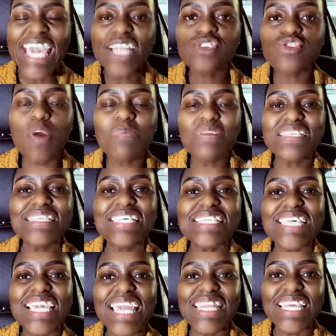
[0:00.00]
Yet you have been
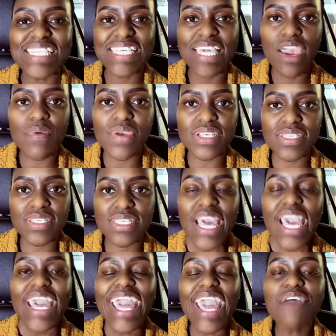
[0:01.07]
sitting in the
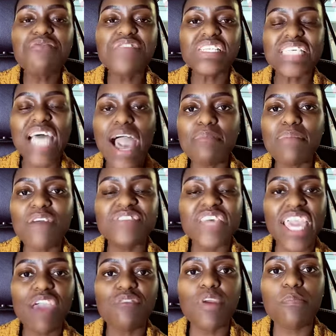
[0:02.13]
terrace. Every time
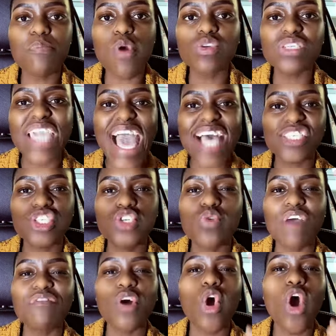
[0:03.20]
after every broadcast,
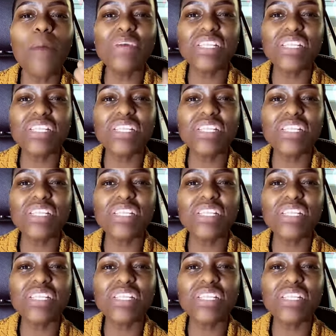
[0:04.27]
you have a